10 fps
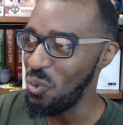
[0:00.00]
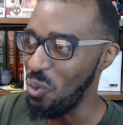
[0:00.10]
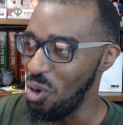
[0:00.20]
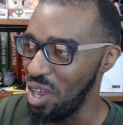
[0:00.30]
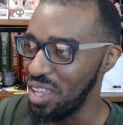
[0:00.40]

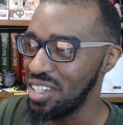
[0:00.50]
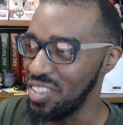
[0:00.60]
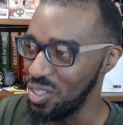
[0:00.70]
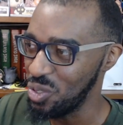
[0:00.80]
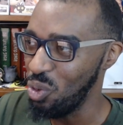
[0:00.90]
one because
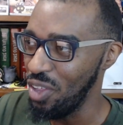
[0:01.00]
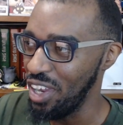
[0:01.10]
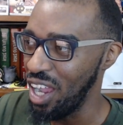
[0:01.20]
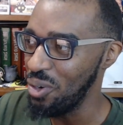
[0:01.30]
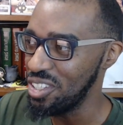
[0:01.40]
there's one that
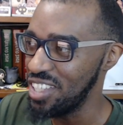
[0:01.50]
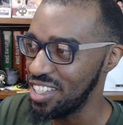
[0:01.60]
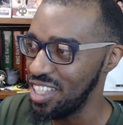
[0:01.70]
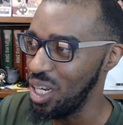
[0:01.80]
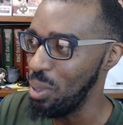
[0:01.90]
always sticks
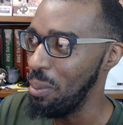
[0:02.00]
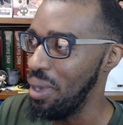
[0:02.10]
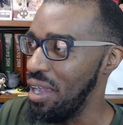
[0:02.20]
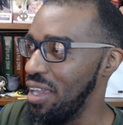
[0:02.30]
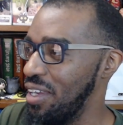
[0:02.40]
out in my
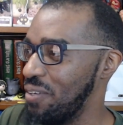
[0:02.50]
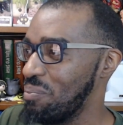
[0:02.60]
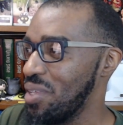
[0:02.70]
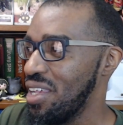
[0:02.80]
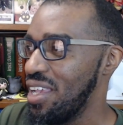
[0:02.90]
mind.
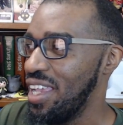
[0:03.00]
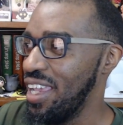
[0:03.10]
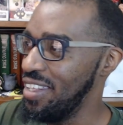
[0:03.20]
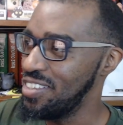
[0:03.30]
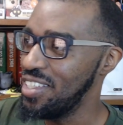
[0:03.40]
It
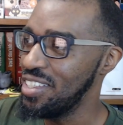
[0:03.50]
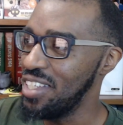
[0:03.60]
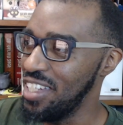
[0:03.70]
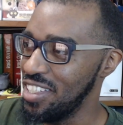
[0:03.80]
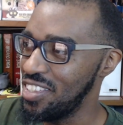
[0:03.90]
is the, it
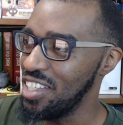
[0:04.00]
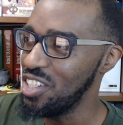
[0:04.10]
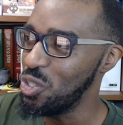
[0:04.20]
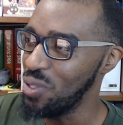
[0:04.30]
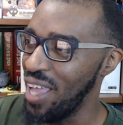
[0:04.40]
is the
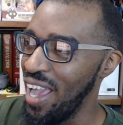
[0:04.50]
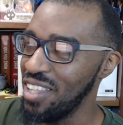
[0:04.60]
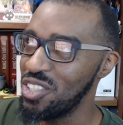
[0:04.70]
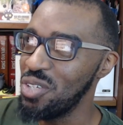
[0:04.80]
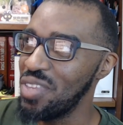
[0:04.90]
July
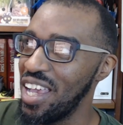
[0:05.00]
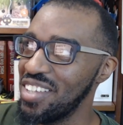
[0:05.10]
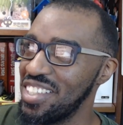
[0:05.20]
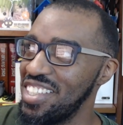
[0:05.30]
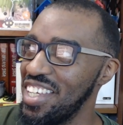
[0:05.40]

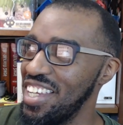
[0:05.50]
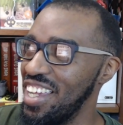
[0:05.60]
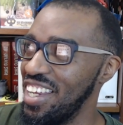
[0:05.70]
2010